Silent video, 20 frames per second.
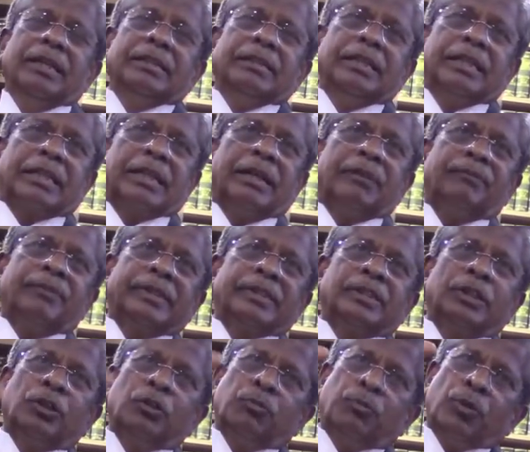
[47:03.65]
the
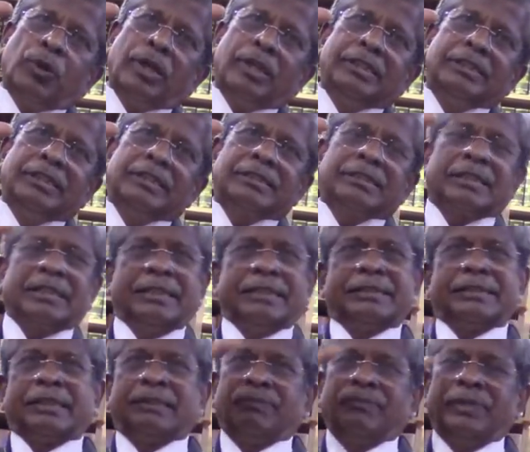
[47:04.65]
confession to police is
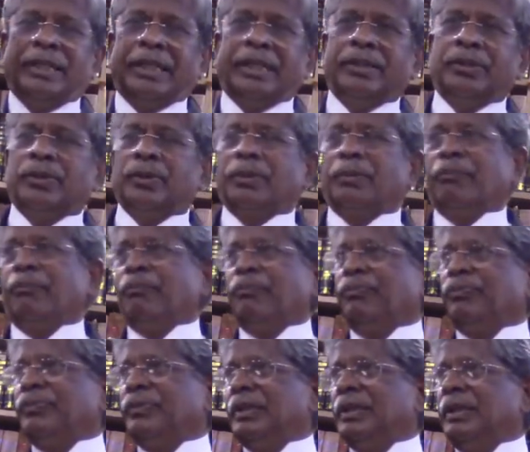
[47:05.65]
concerned. Very good.
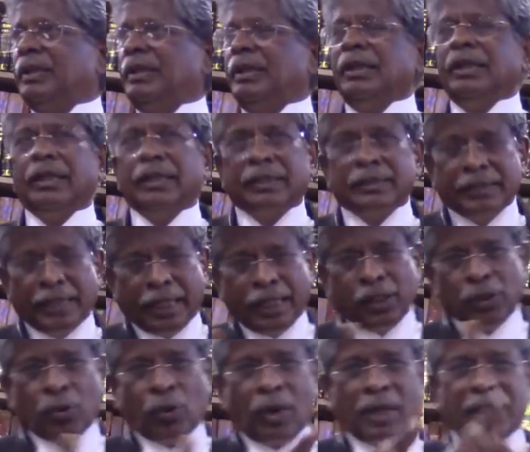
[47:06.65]
Then
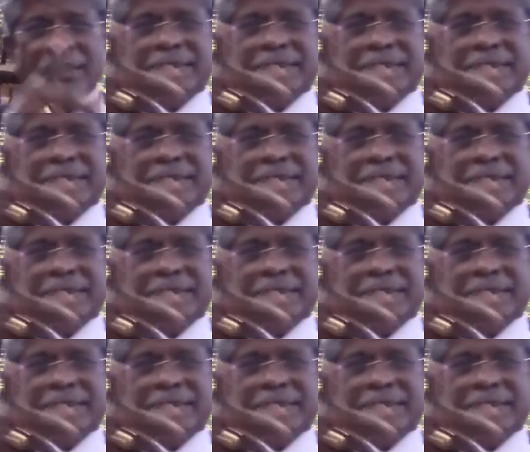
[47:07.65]
you go to